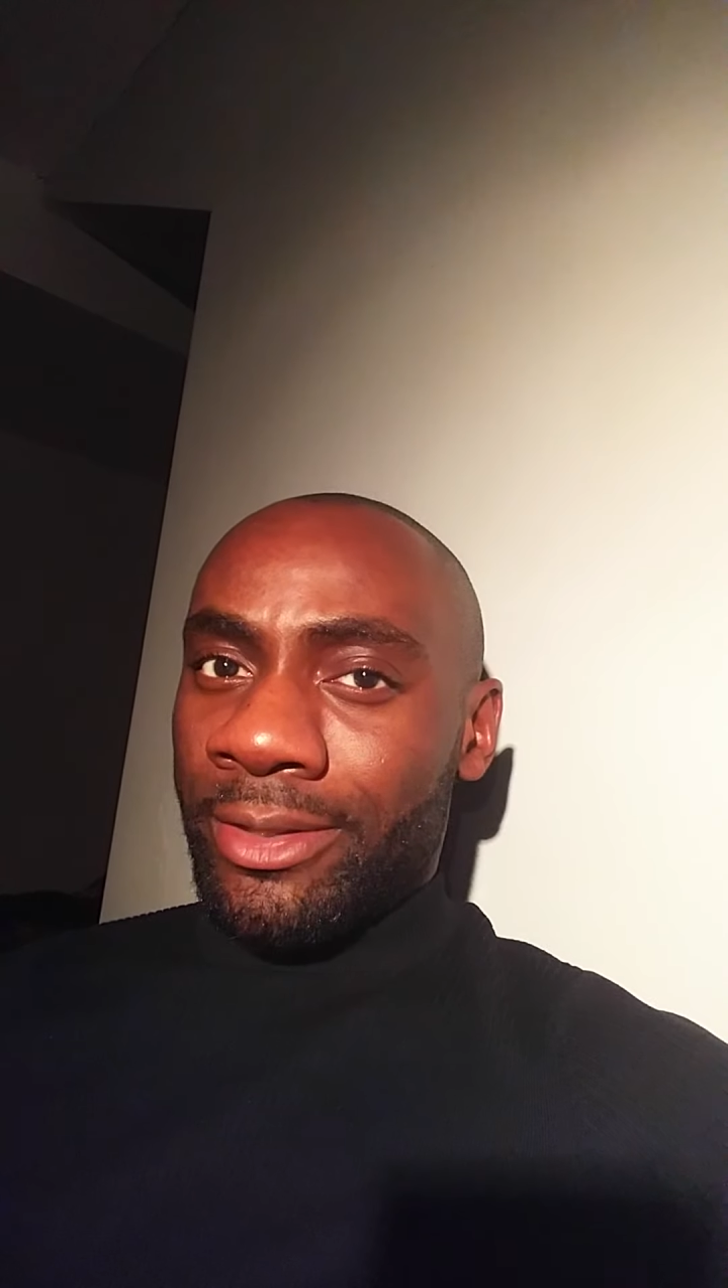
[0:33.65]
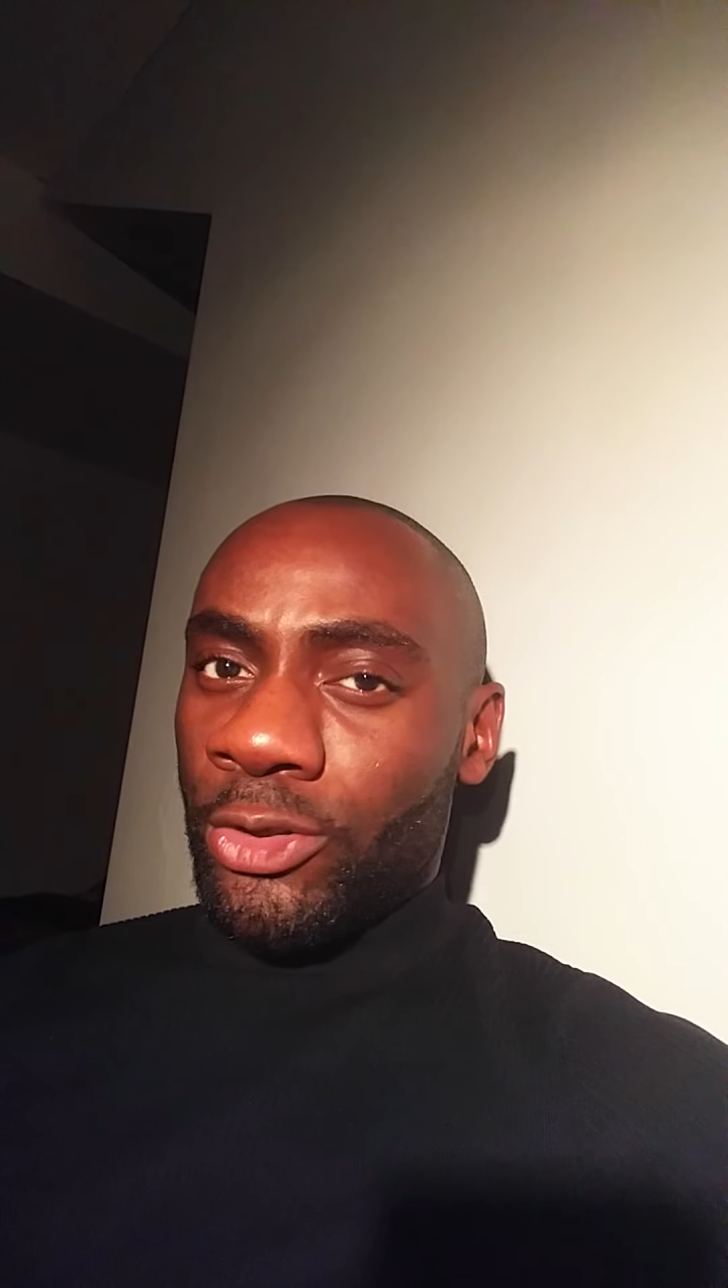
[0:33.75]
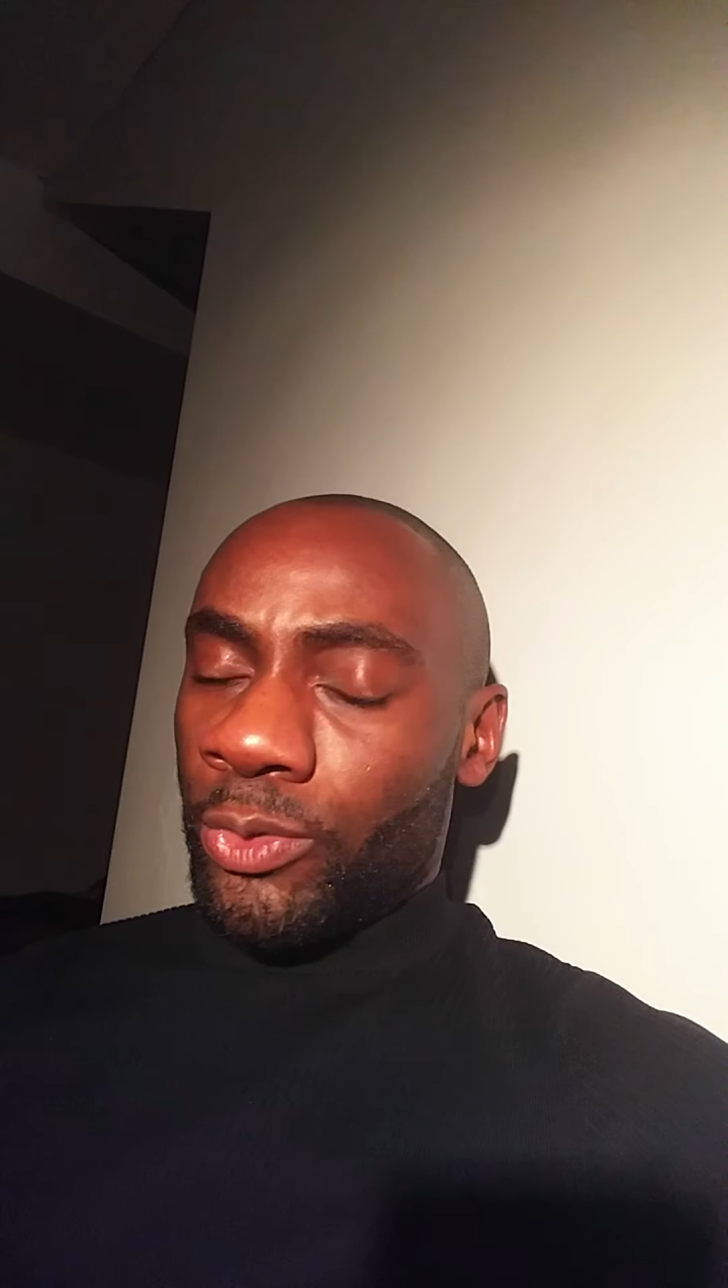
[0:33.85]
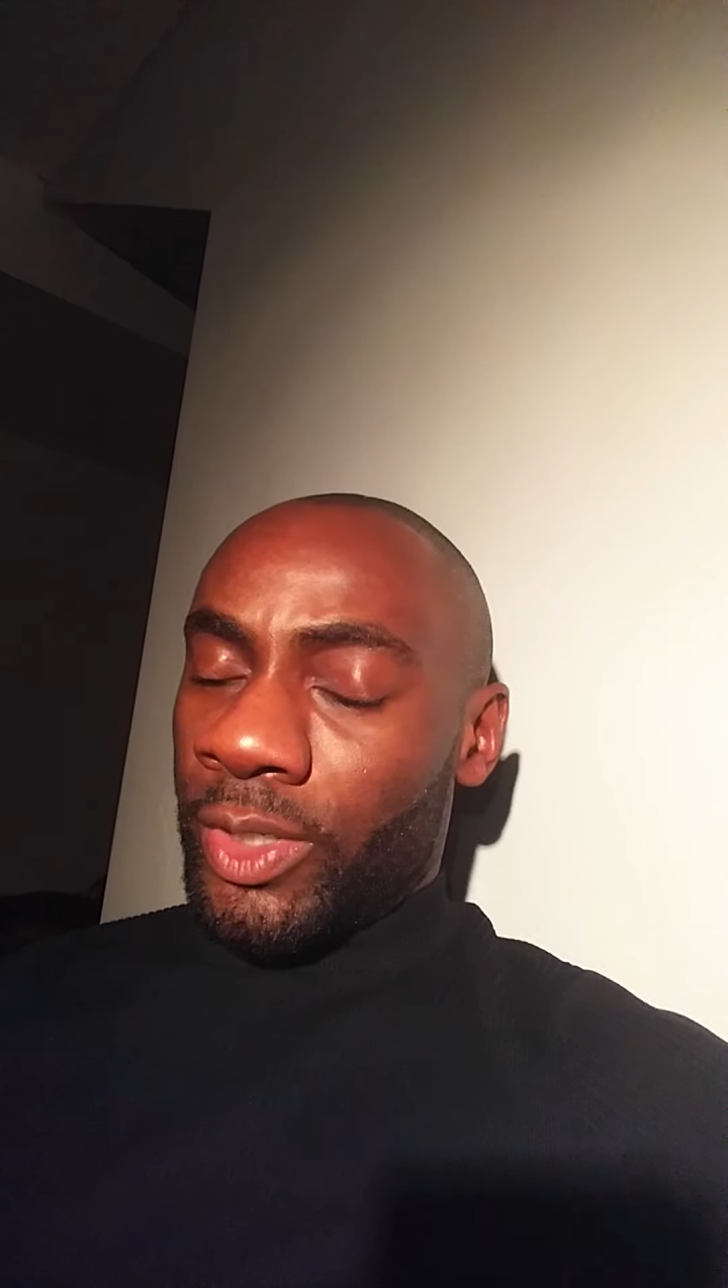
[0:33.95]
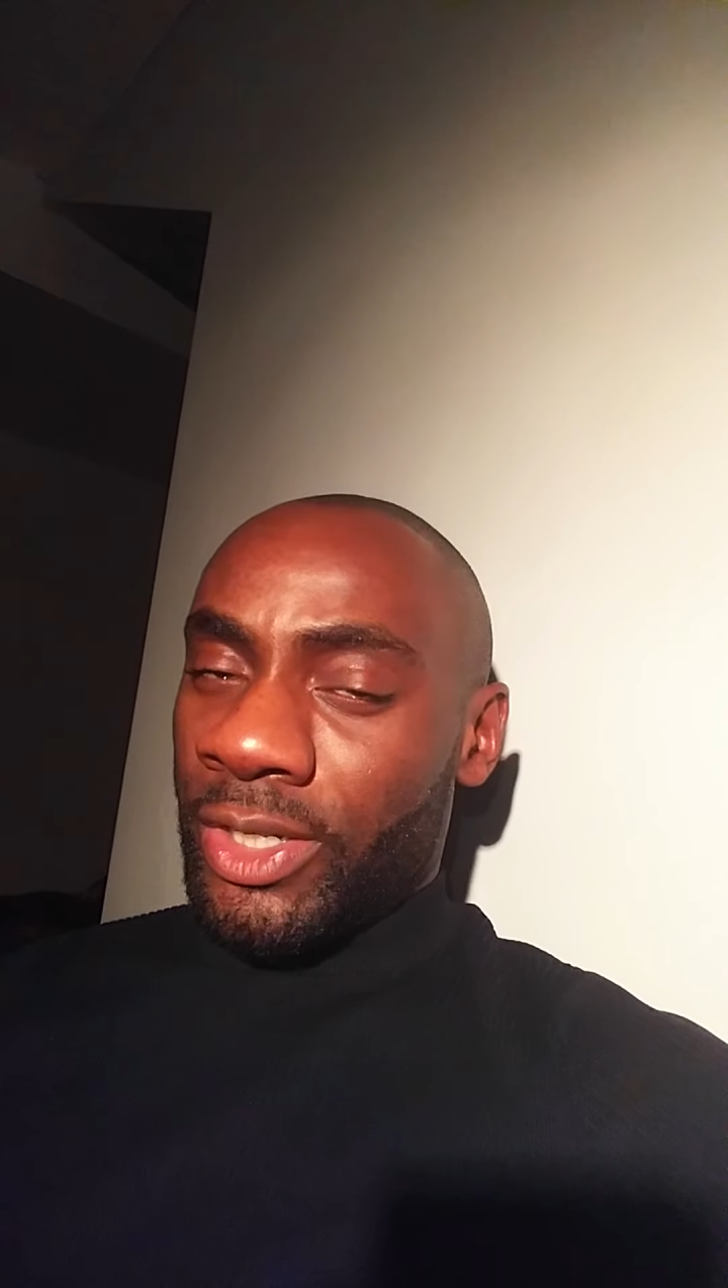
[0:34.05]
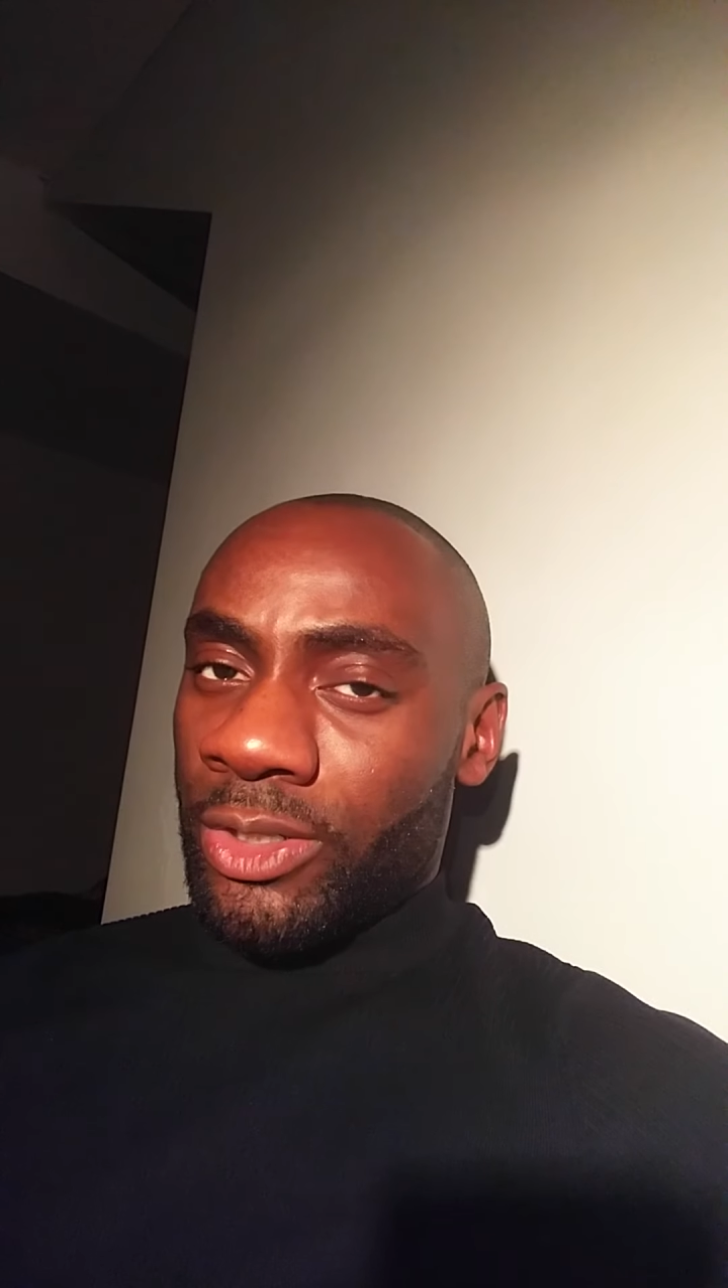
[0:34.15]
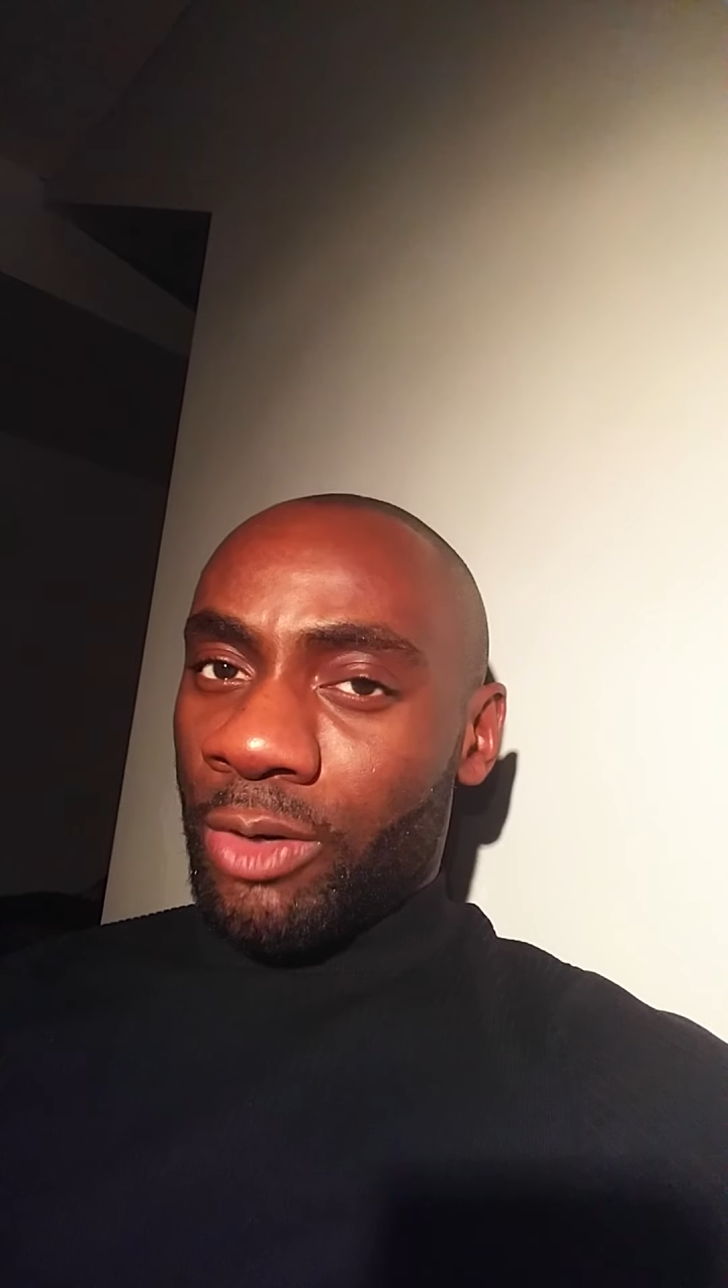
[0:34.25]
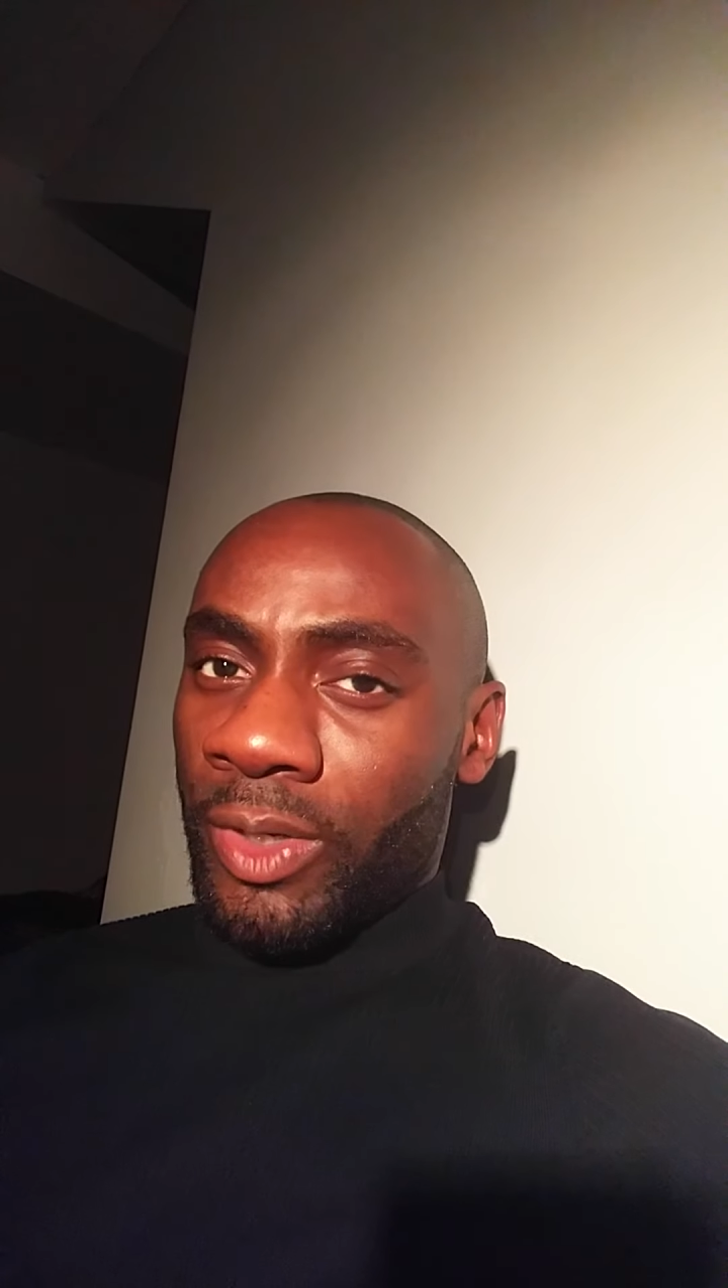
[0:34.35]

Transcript: the traditional